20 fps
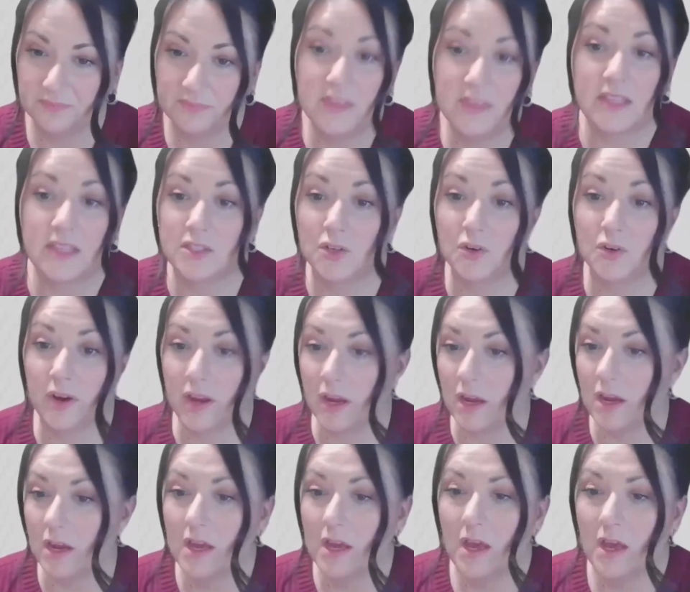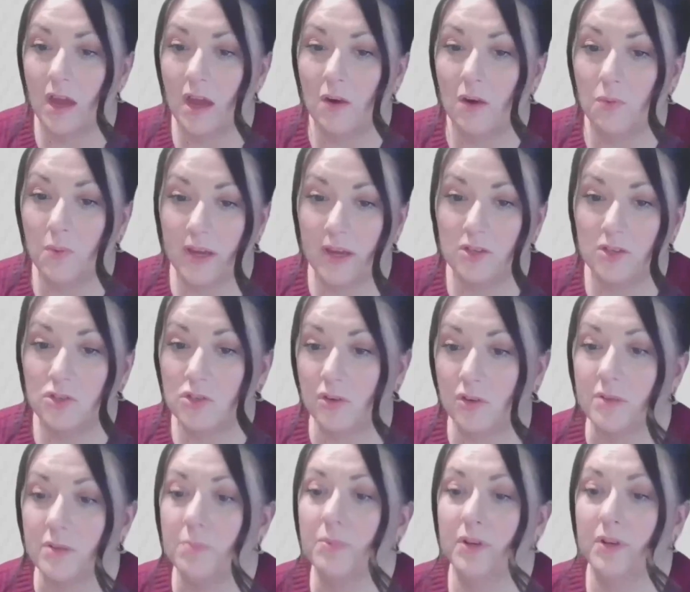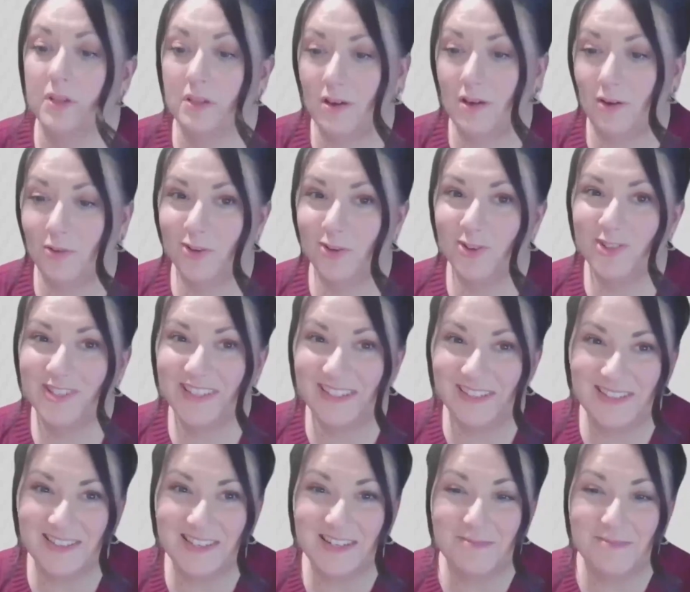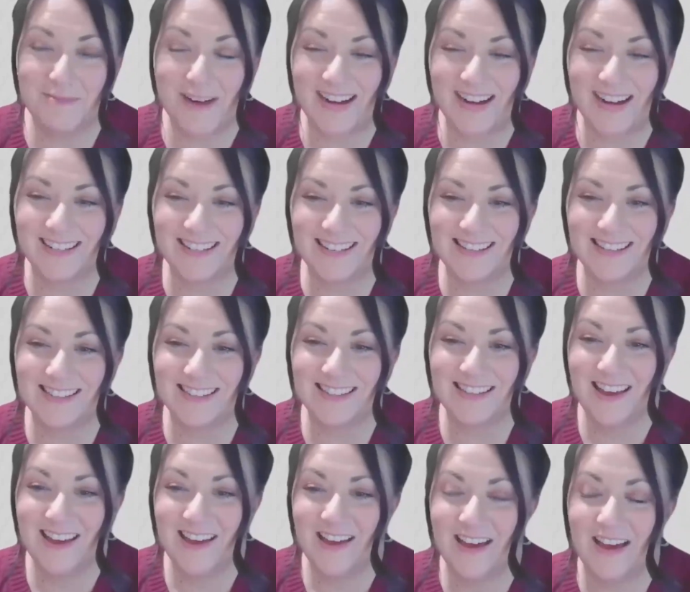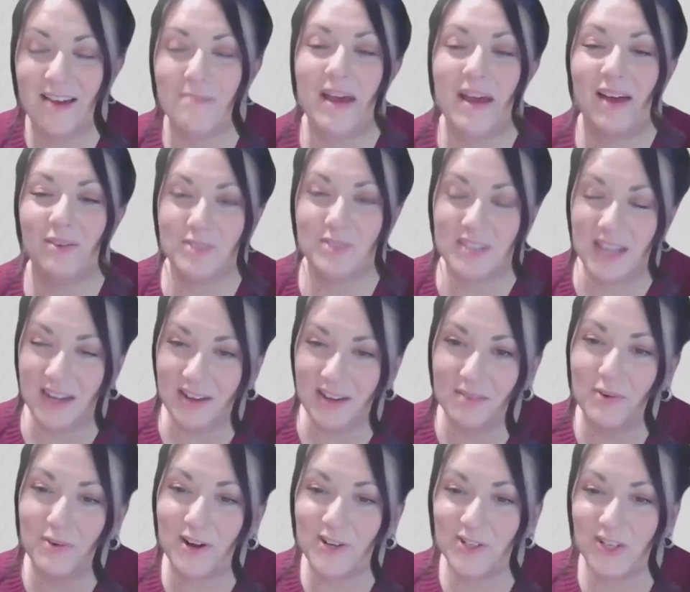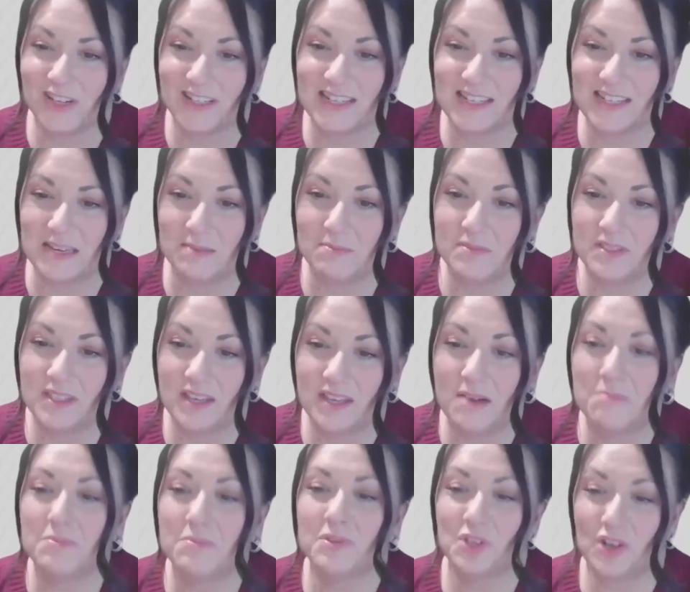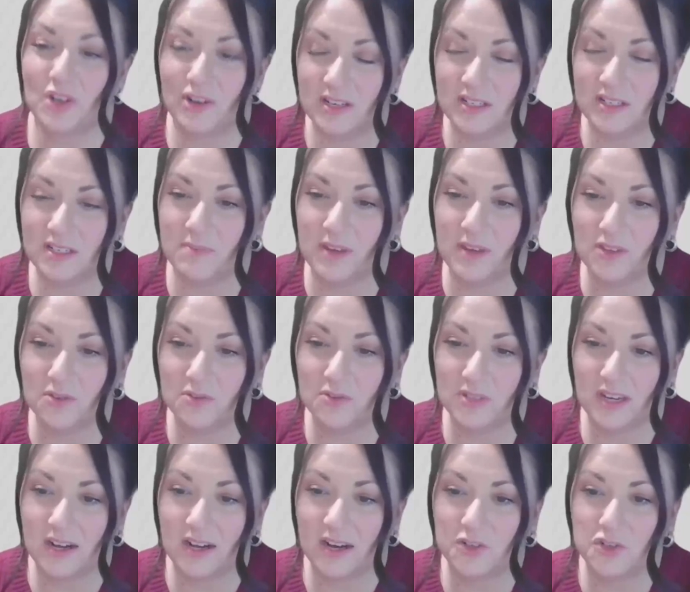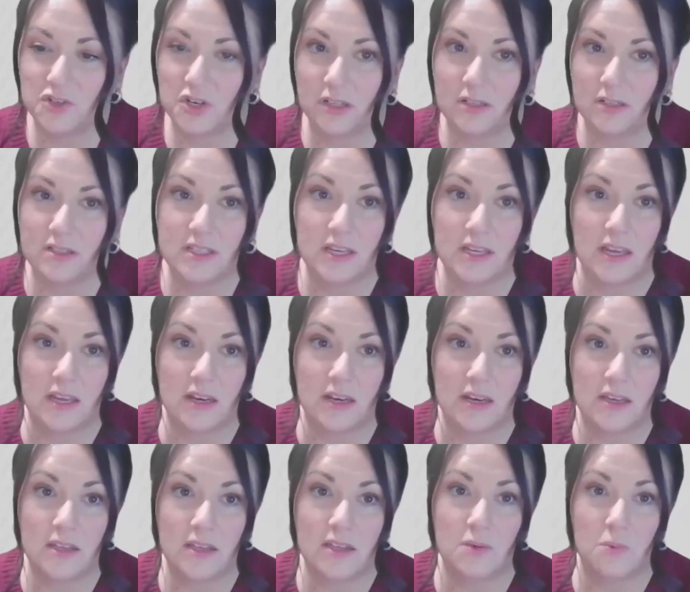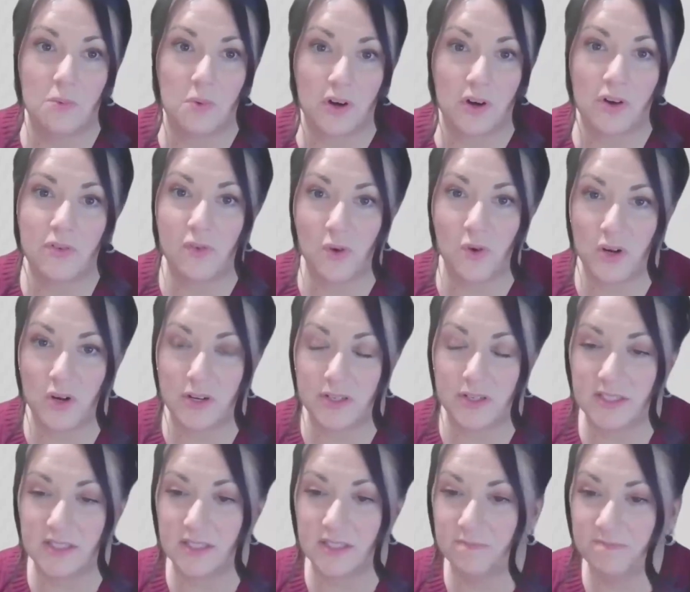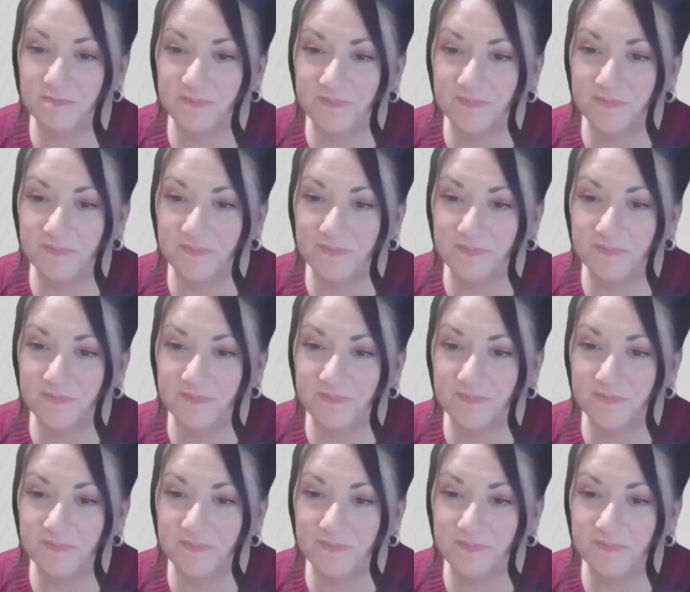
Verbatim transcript: that's a great uh, way to start to put all your skills into practice um, outside of the project teams, um, but starting to make those connections in the workforce.